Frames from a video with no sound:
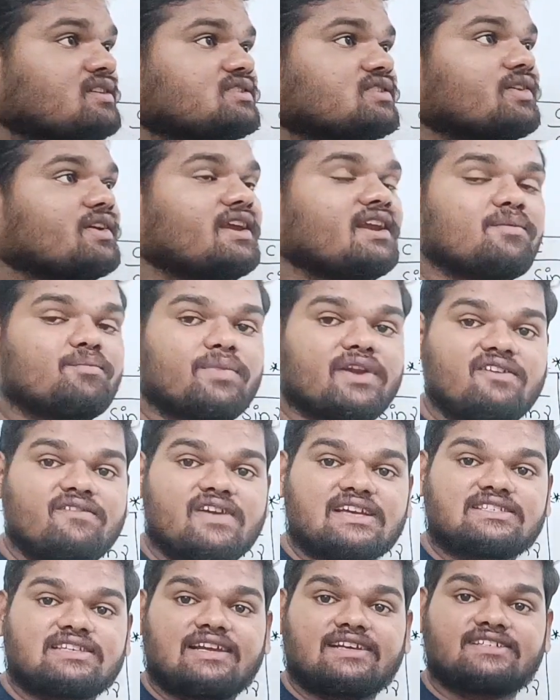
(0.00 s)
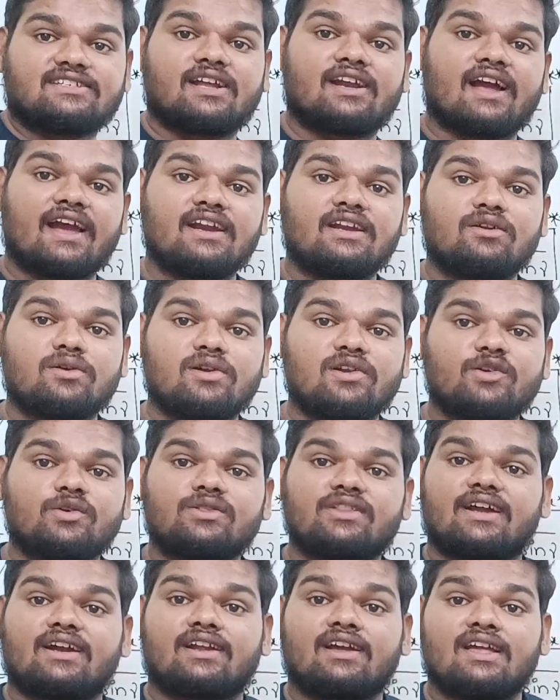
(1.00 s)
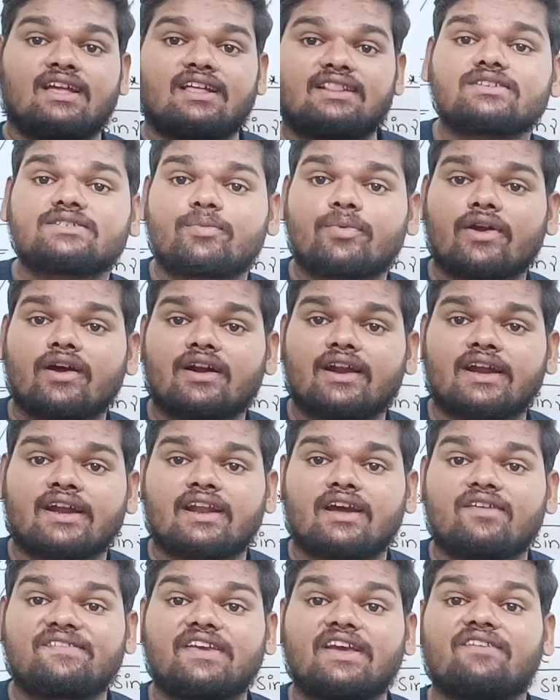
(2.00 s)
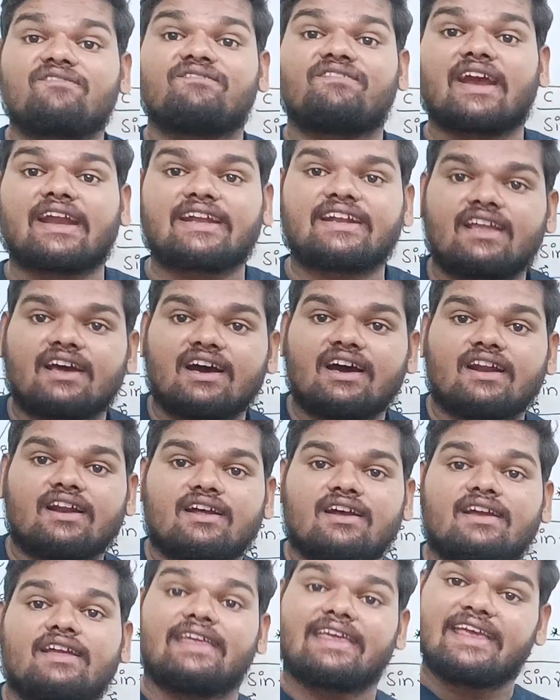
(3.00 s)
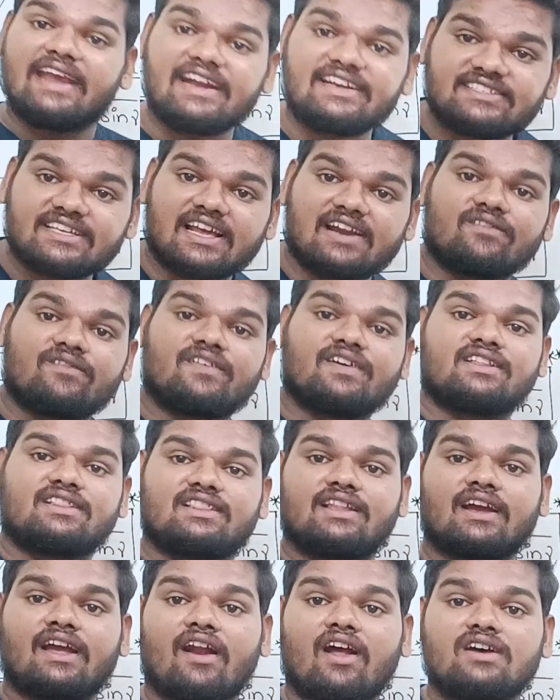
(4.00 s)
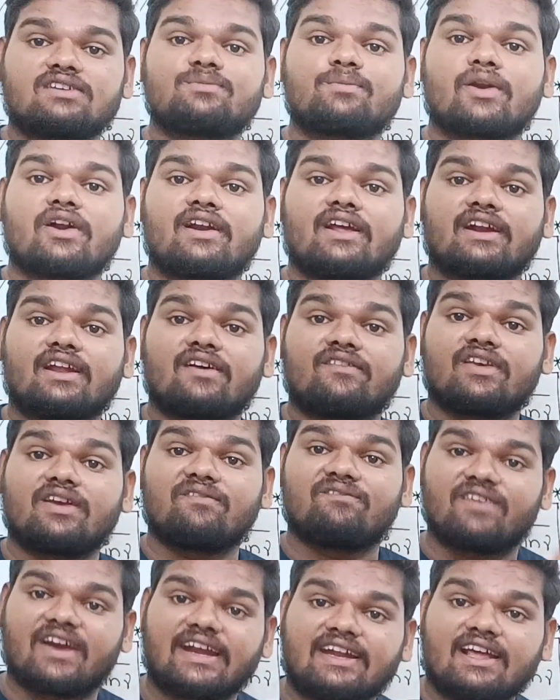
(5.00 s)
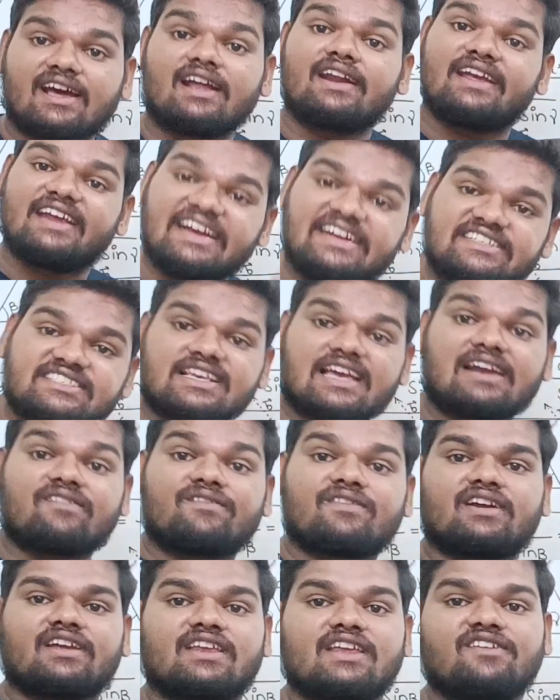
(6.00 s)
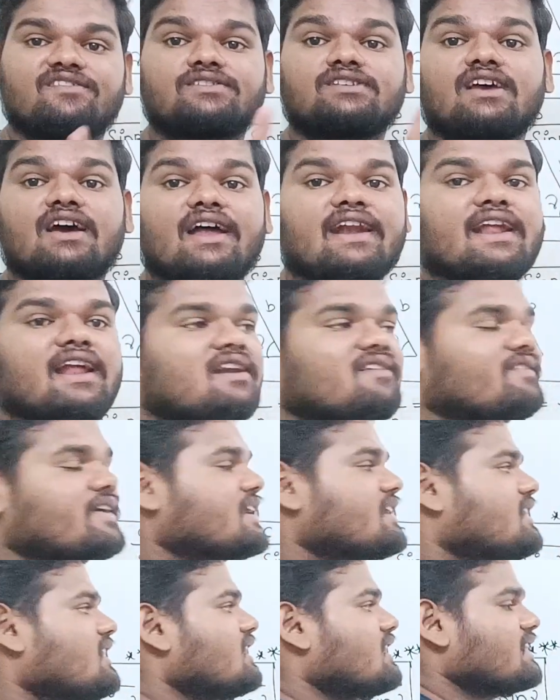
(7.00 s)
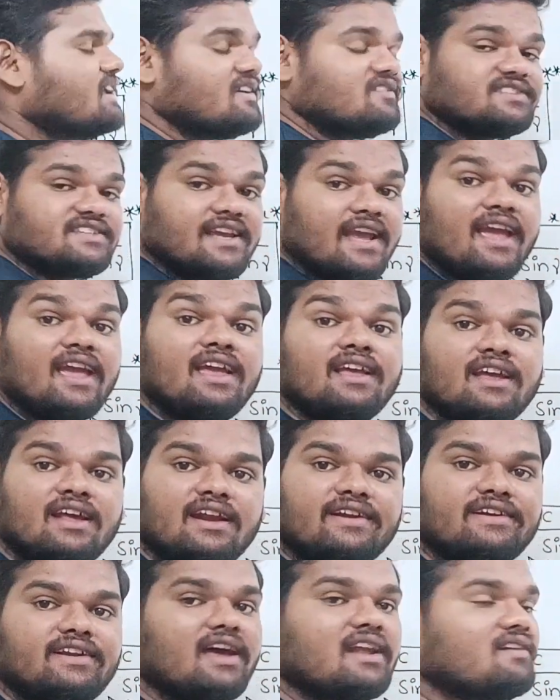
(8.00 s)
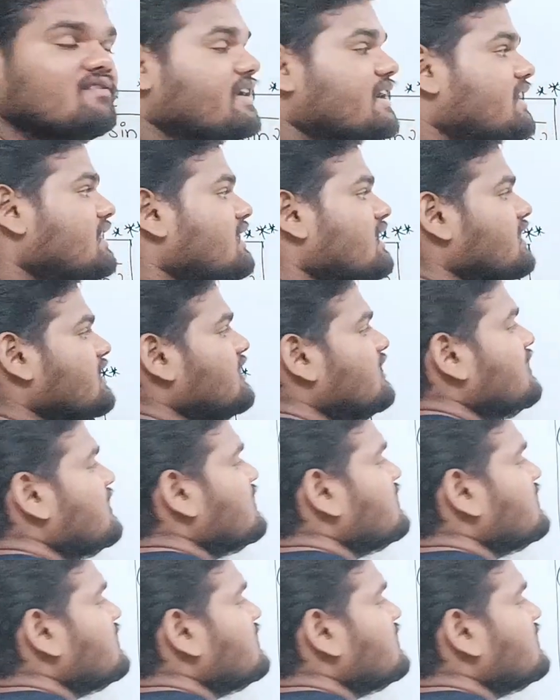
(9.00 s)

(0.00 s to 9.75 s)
So in a previous lecture, I told you that cross product of a vector itself, the cross product of a vector itself gives a null vector, gives a null vector.